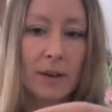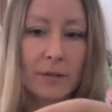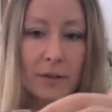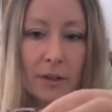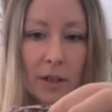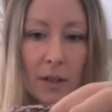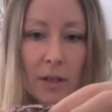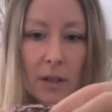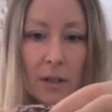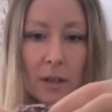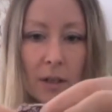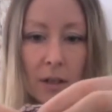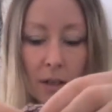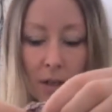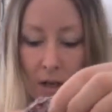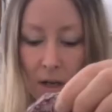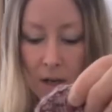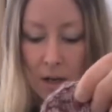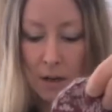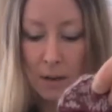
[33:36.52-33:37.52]
done
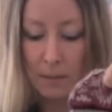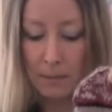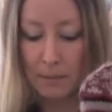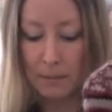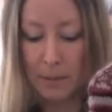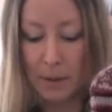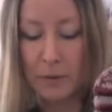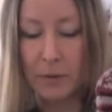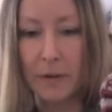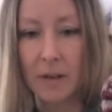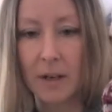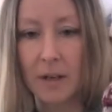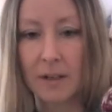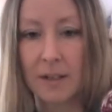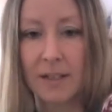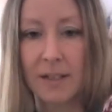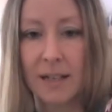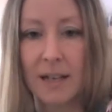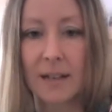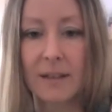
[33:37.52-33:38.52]
both the
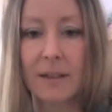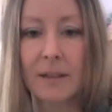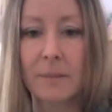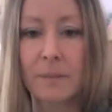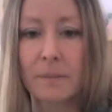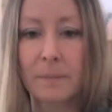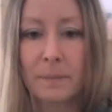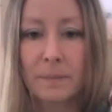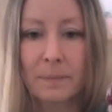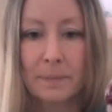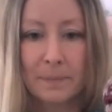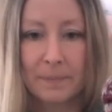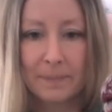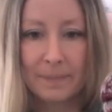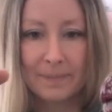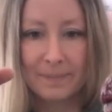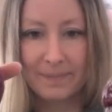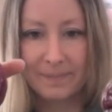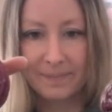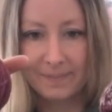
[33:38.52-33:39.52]
yarns together.
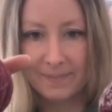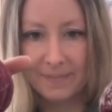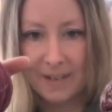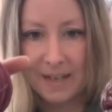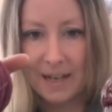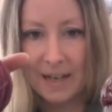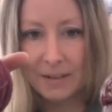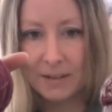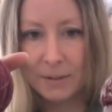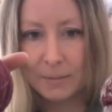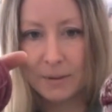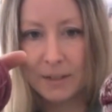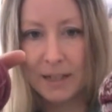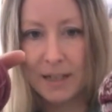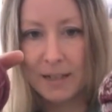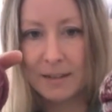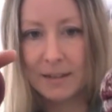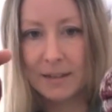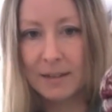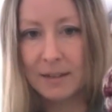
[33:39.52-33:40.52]
I held them
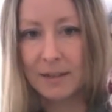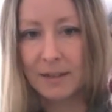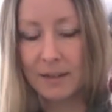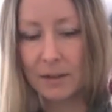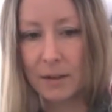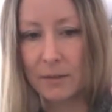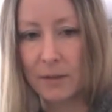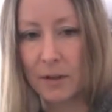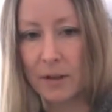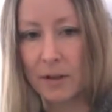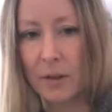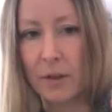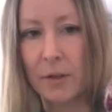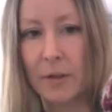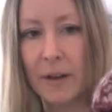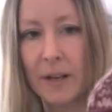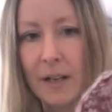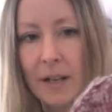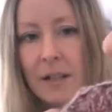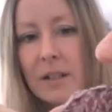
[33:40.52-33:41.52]
together, so I've got a
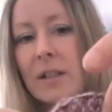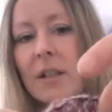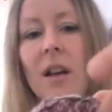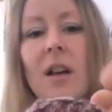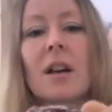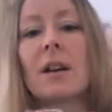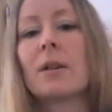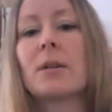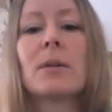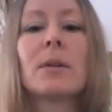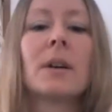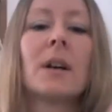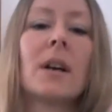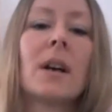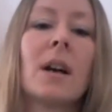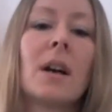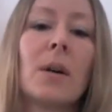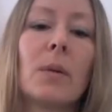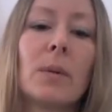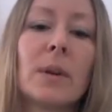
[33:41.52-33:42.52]
thicker toe,
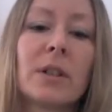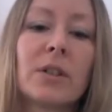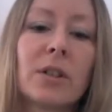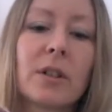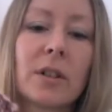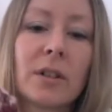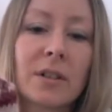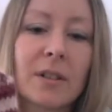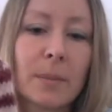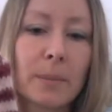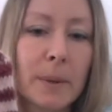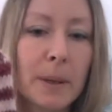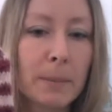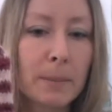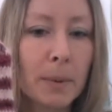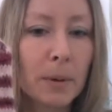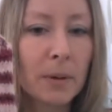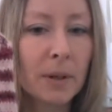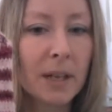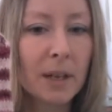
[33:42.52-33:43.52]
which looks a bit
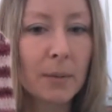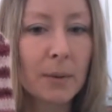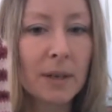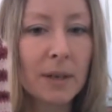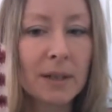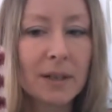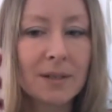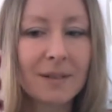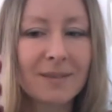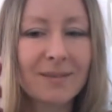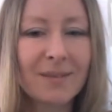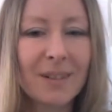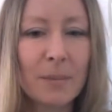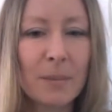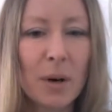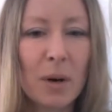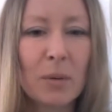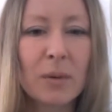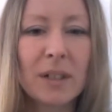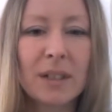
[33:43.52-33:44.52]
bulky when I'm
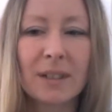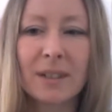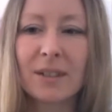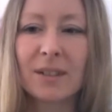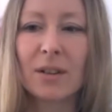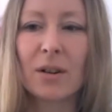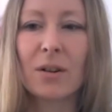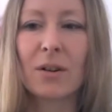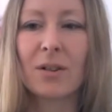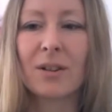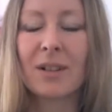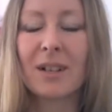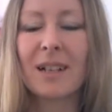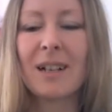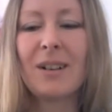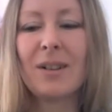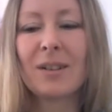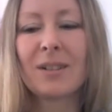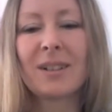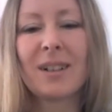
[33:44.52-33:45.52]
holding the sock. It
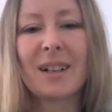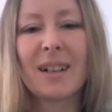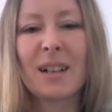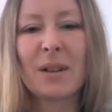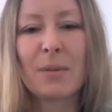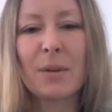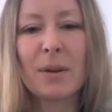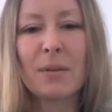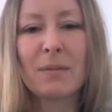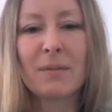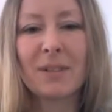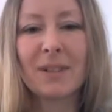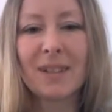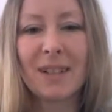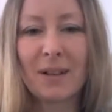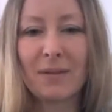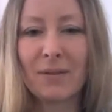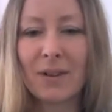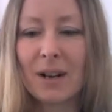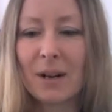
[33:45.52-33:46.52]
looks like it won't
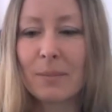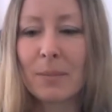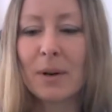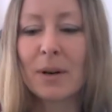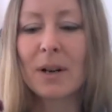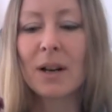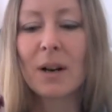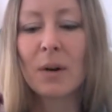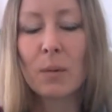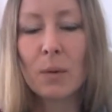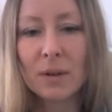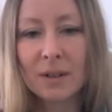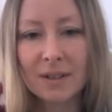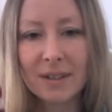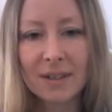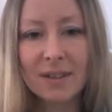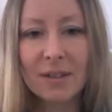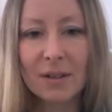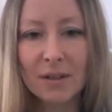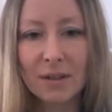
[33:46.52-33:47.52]
sit right, but once
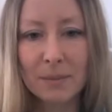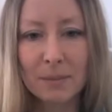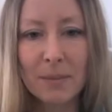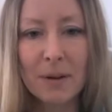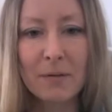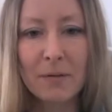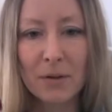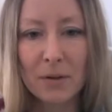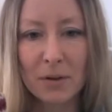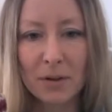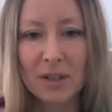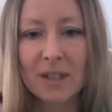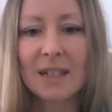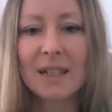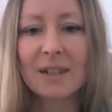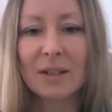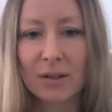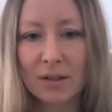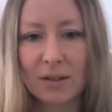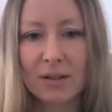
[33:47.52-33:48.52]
it's on my foot,
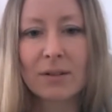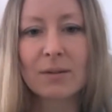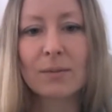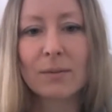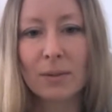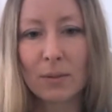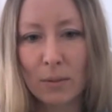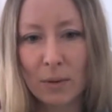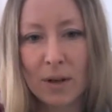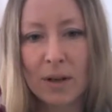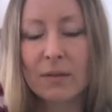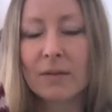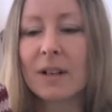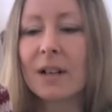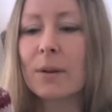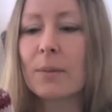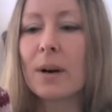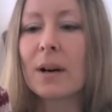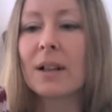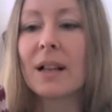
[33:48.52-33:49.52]
it does work really
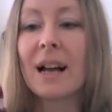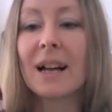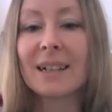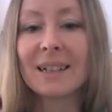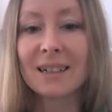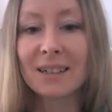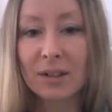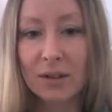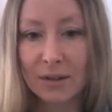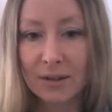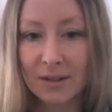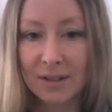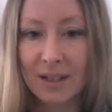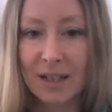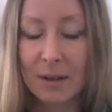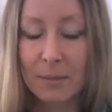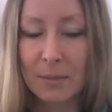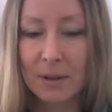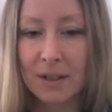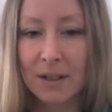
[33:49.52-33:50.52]
well, and it does
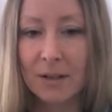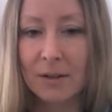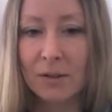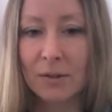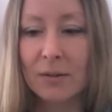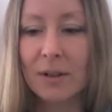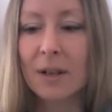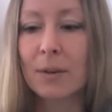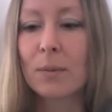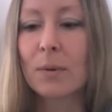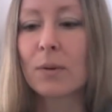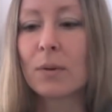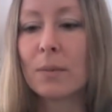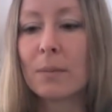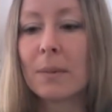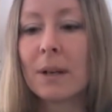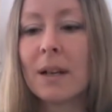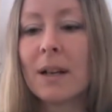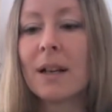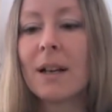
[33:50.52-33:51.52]
keep my toes really warm.
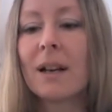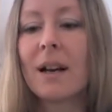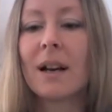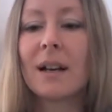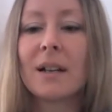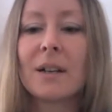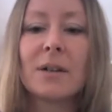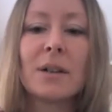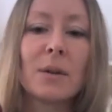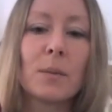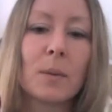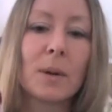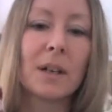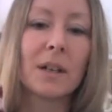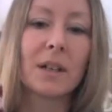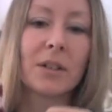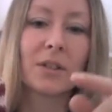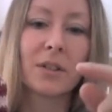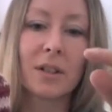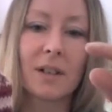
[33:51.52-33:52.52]
I only
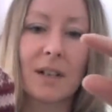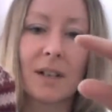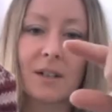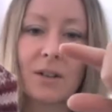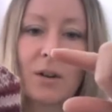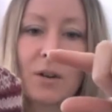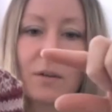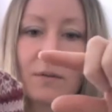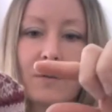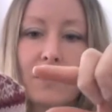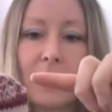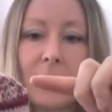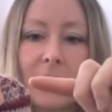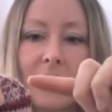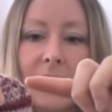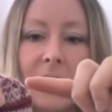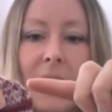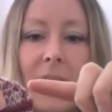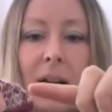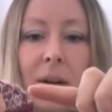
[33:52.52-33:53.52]
wish that I'd gone further
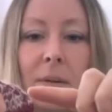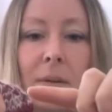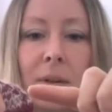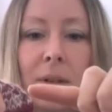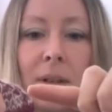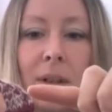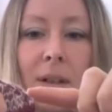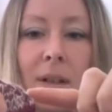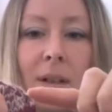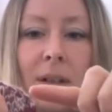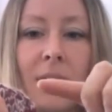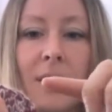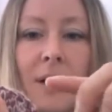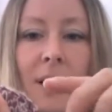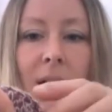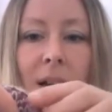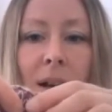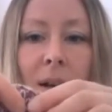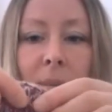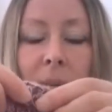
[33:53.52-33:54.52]
down,
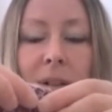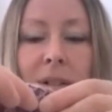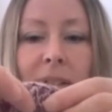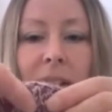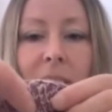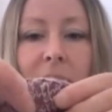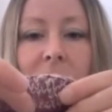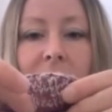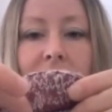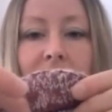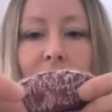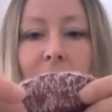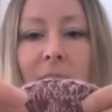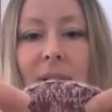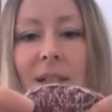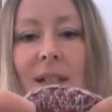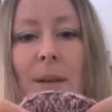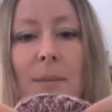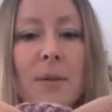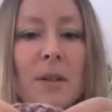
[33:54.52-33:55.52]
because it only keeps the
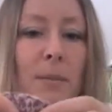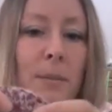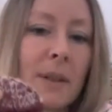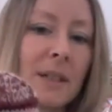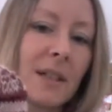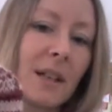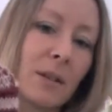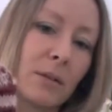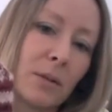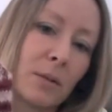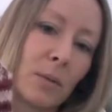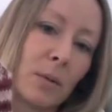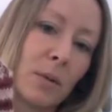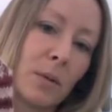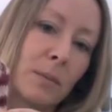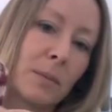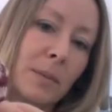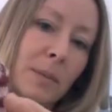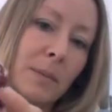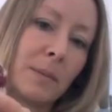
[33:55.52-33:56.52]
tips of my toes
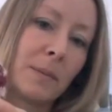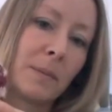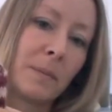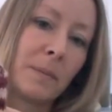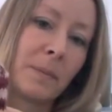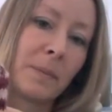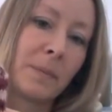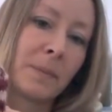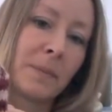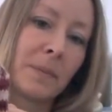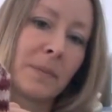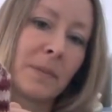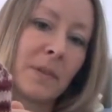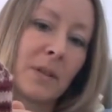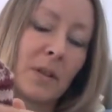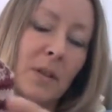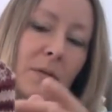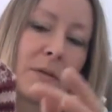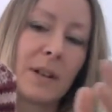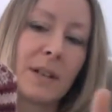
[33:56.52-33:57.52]
warm.
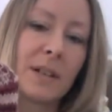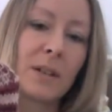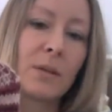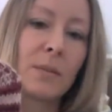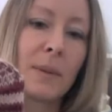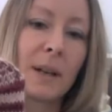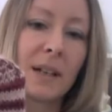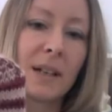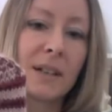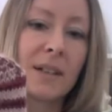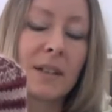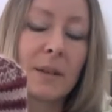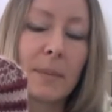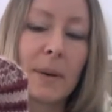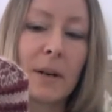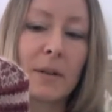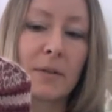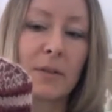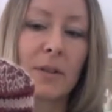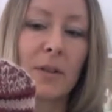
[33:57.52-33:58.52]
So if I do make another
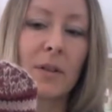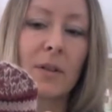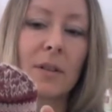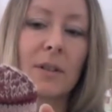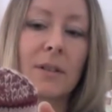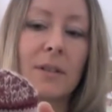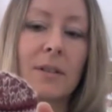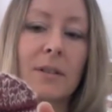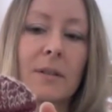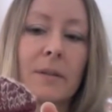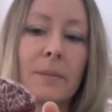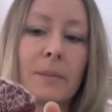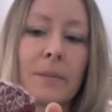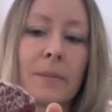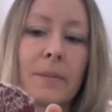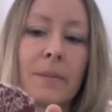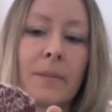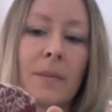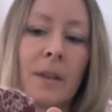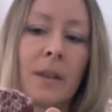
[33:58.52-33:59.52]
pair of socks,
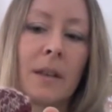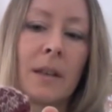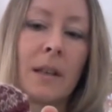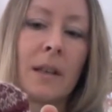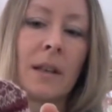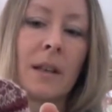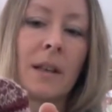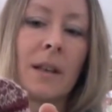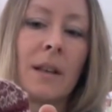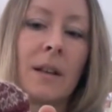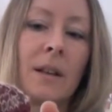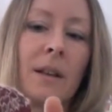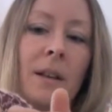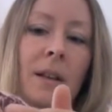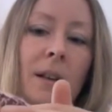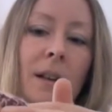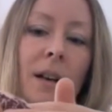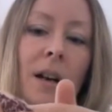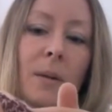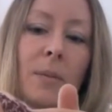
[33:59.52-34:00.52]

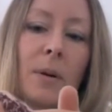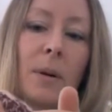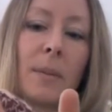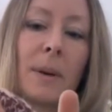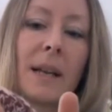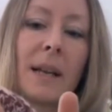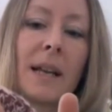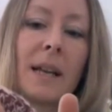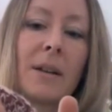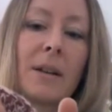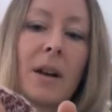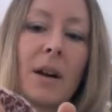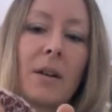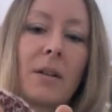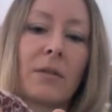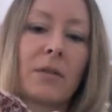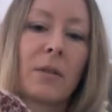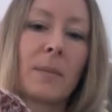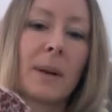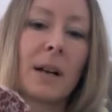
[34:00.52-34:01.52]
I'll probably keep going
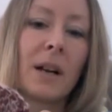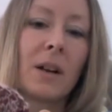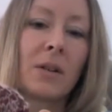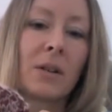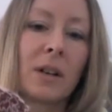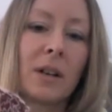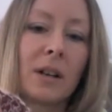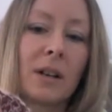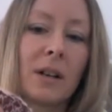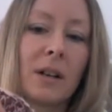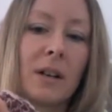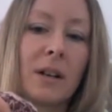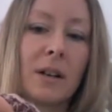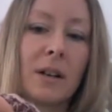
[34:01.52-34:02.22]
for a bit longer